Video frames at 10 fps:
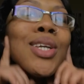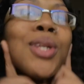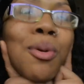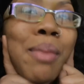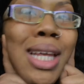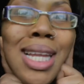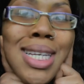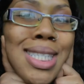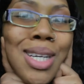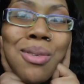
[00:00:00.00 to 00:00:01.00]
know, Big
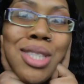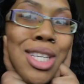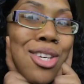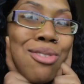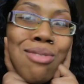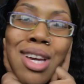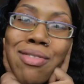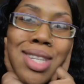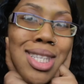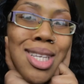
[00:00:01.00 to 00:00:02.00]
Lacey gonna tell you
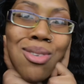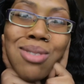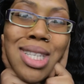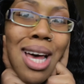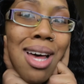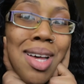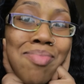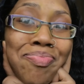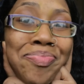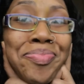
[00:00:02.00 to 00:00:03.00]
every single time.
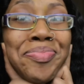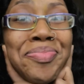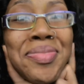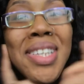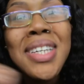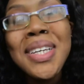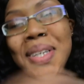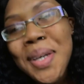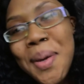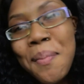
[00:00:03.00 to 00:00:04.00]

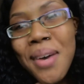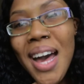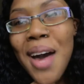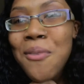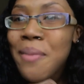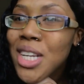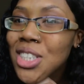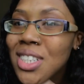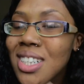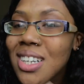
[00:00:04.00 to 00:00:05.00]
But I will make
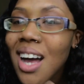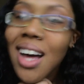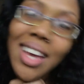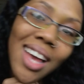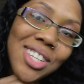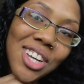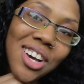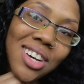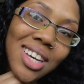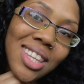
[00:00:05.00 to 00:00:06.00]
sure I'll catch
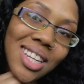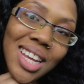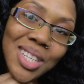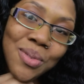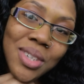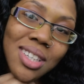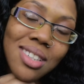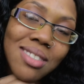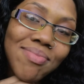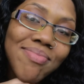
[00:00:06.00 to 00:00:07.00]
y'all in the next one.
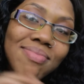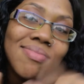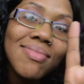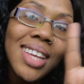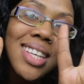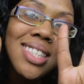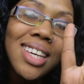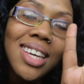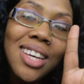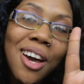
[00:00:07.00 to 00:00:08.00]
Thanks
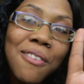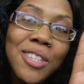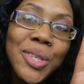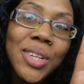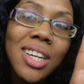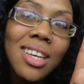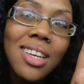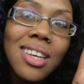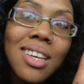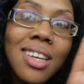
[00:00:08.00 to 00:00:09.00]
again, y'all, for tuning
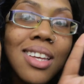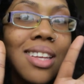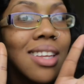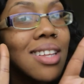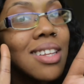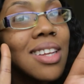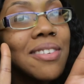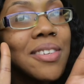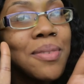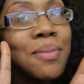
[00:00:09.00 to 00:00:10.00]
in.
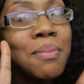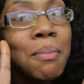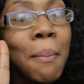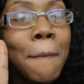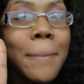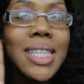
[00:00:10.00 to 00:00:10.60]
Love you. Peace